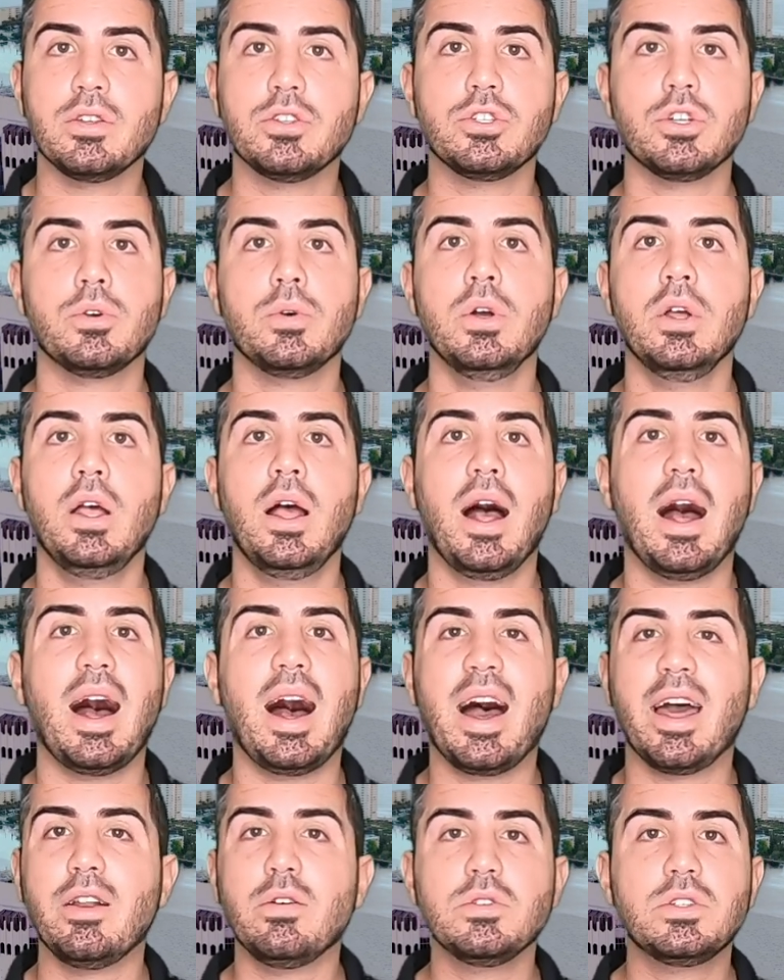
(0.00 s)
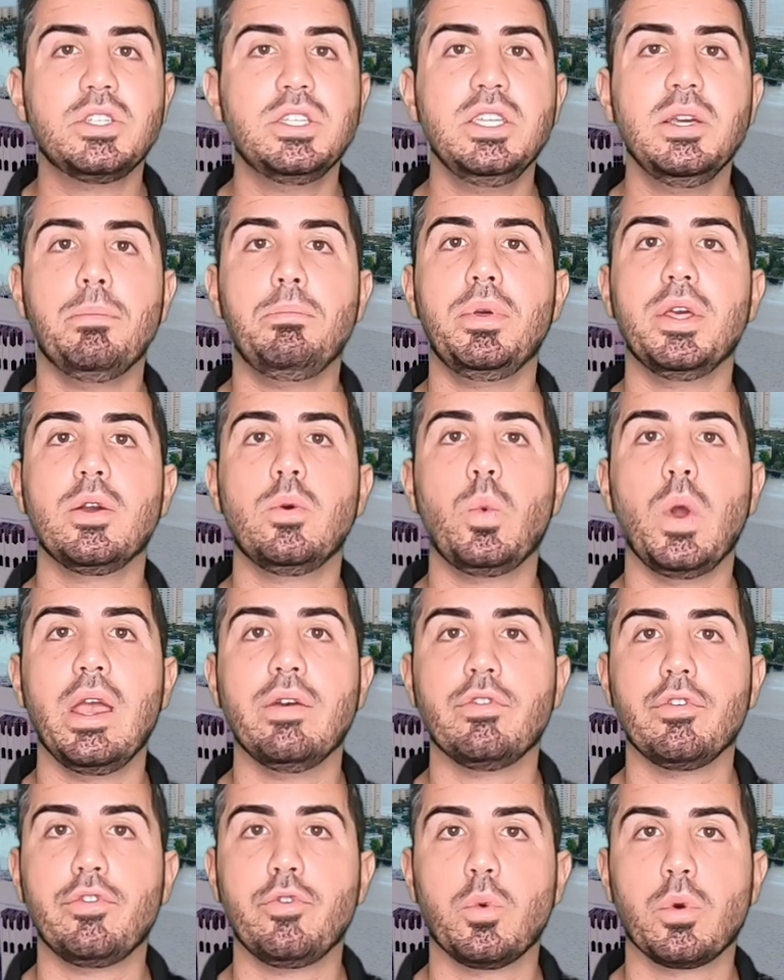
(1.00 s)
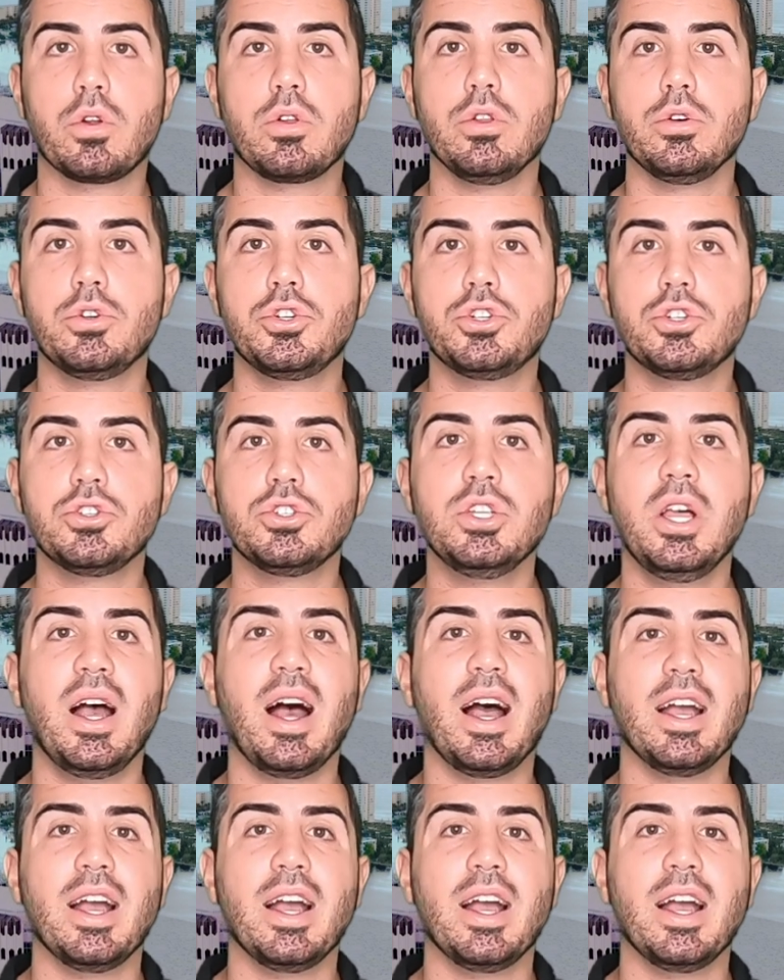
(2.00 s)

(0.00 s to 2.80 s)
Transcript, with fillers: So I don't see a big wave of foreclosures.